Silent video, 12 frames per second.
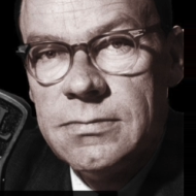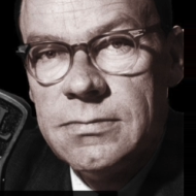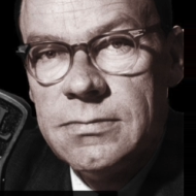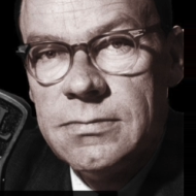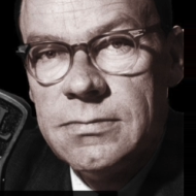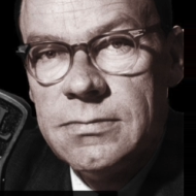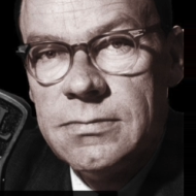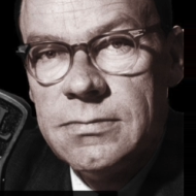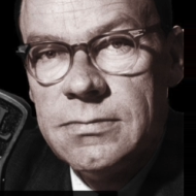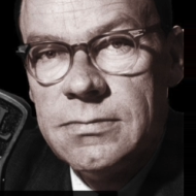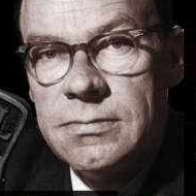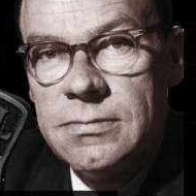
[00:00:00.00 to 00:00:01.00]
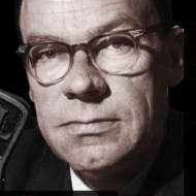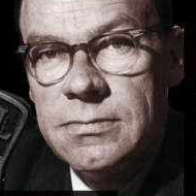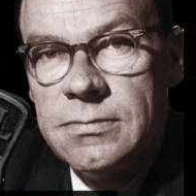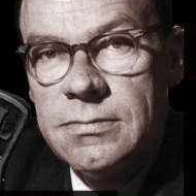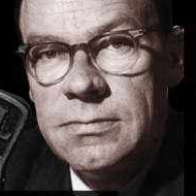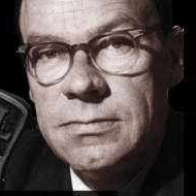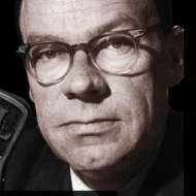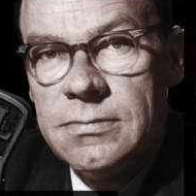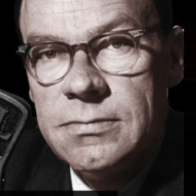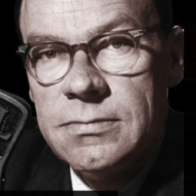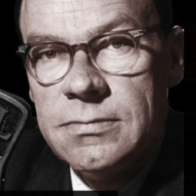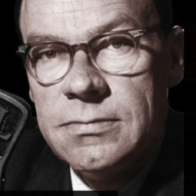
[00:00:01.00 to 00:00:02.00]

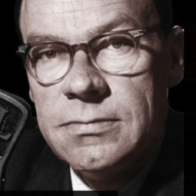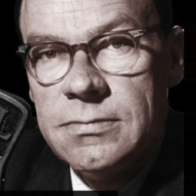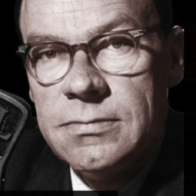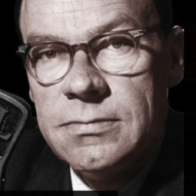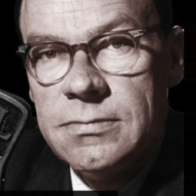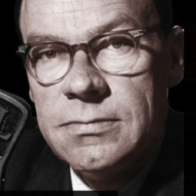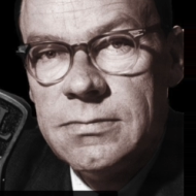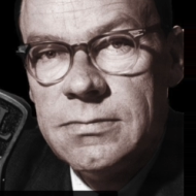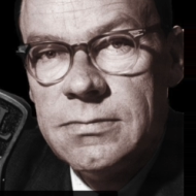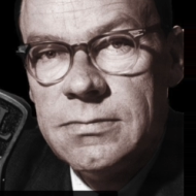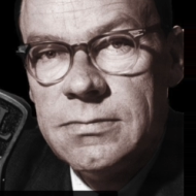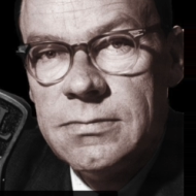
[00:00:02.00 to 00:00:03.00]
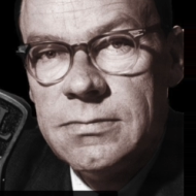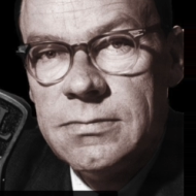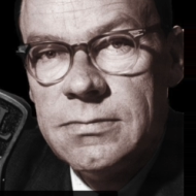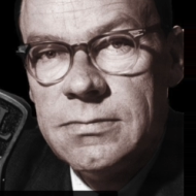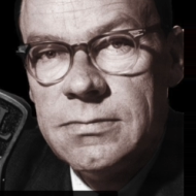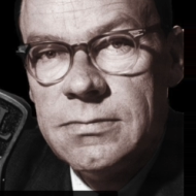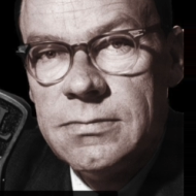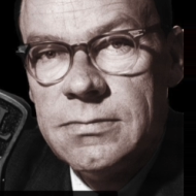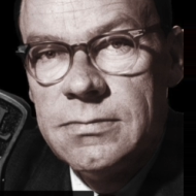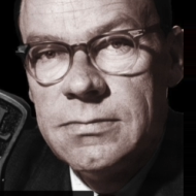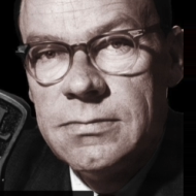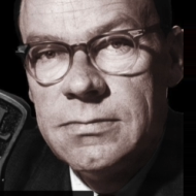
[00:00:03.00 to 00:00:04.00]

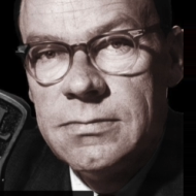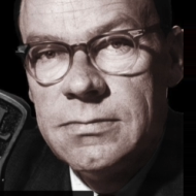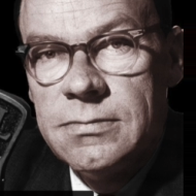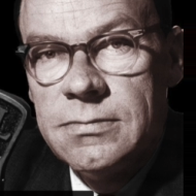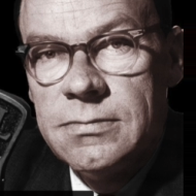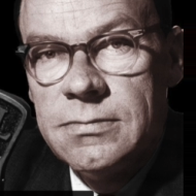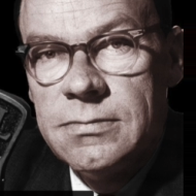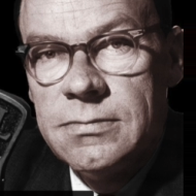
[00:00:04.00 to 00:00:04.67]
The face doesn't move, so there is nothing to read.